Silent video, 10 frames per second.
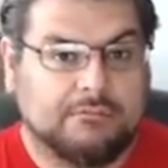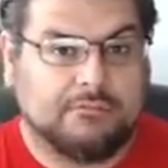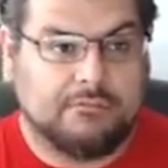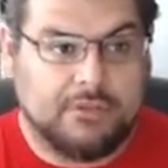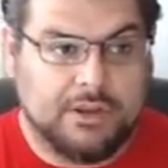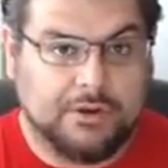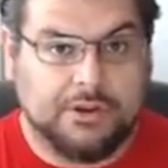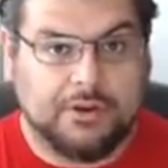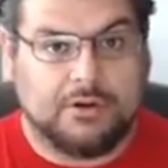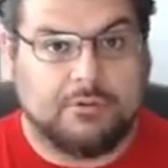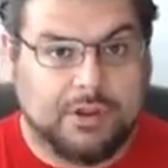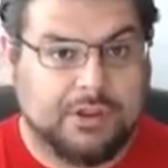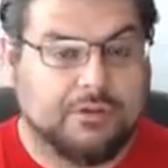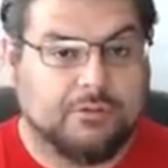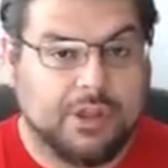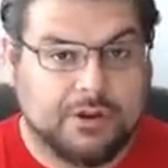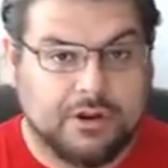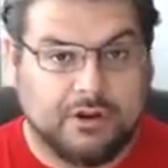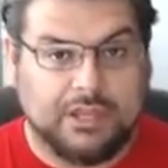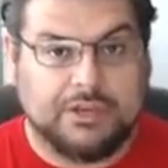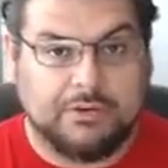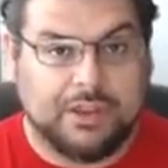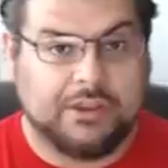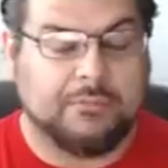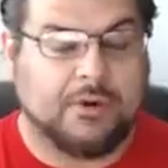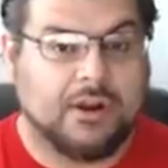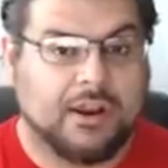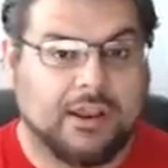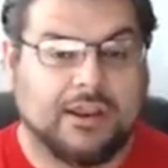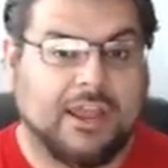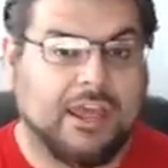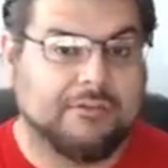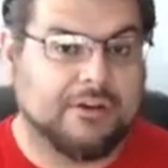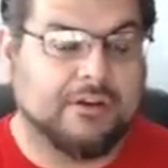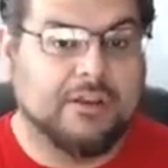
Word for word: you know, your what, what you're currently doing in your marketing and have it